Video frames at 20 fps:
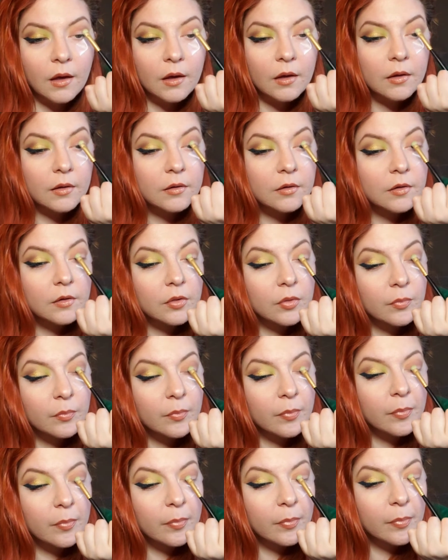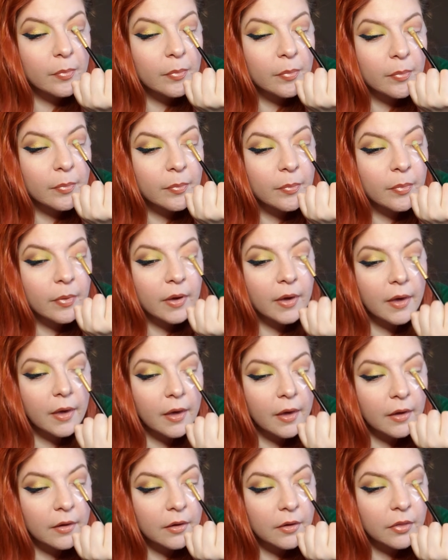And just
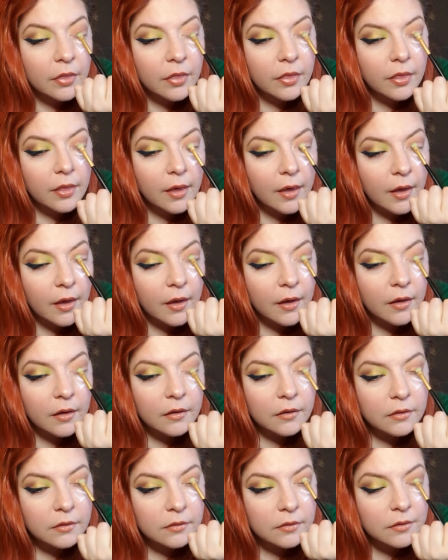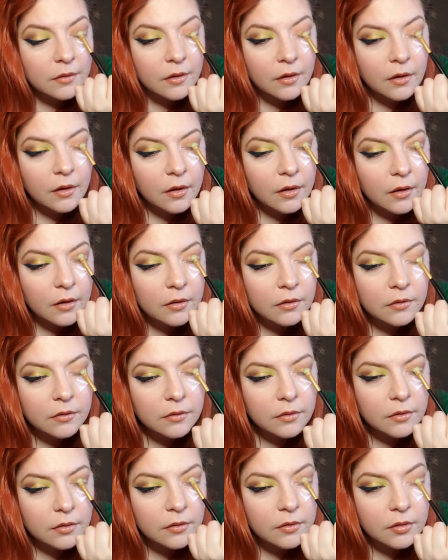pack that
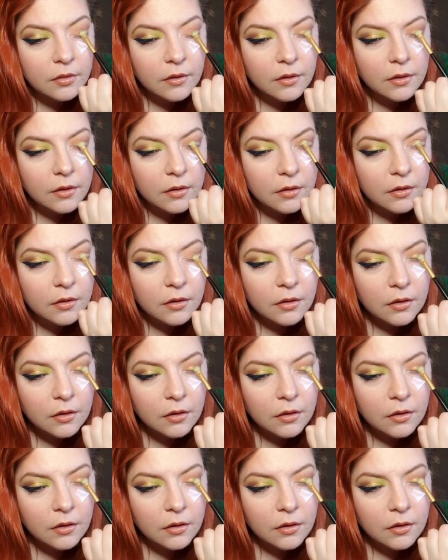onto the lid.